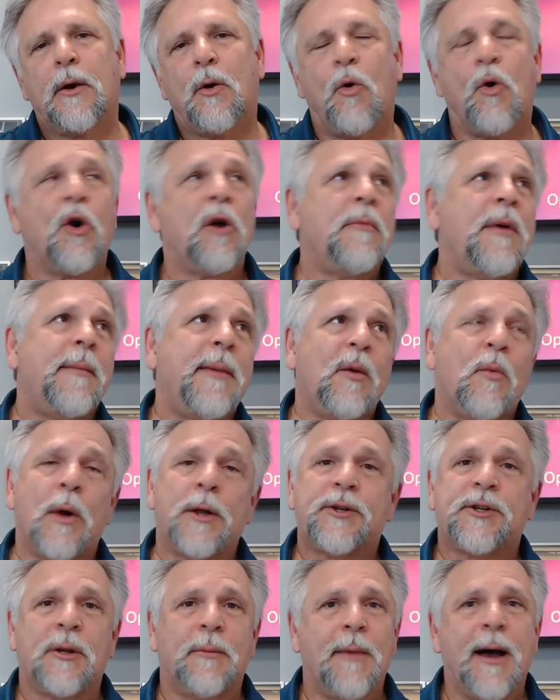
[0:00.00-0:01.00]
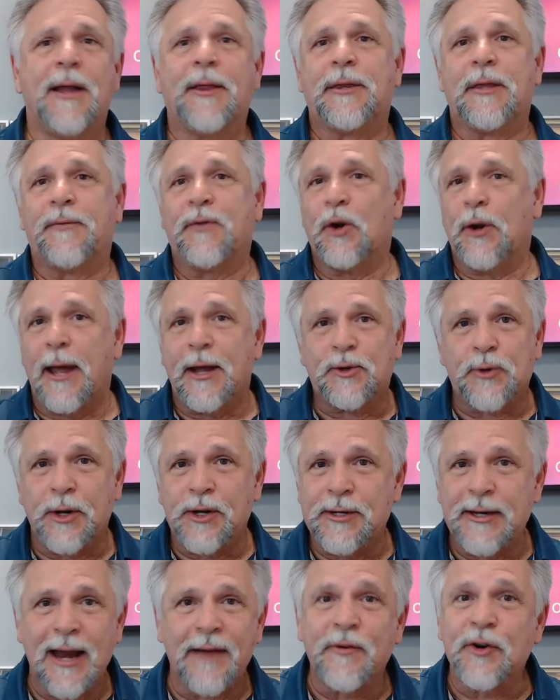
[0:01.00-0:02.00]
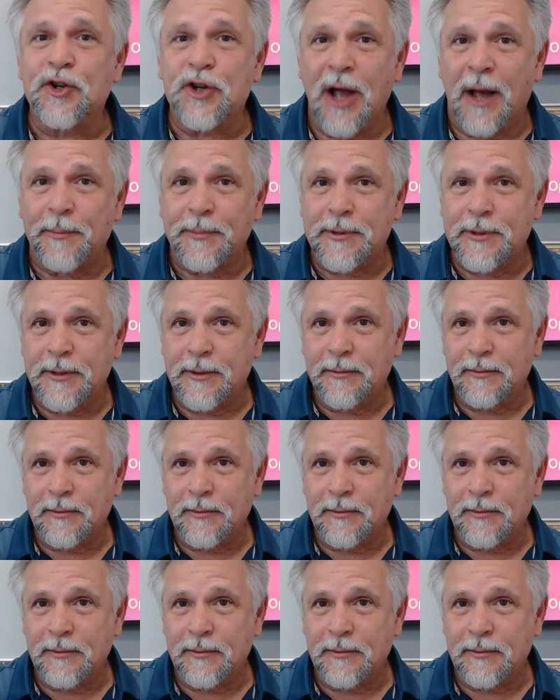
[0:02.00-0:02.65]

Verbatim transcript: or maybe once a month if your nitrates never jumped.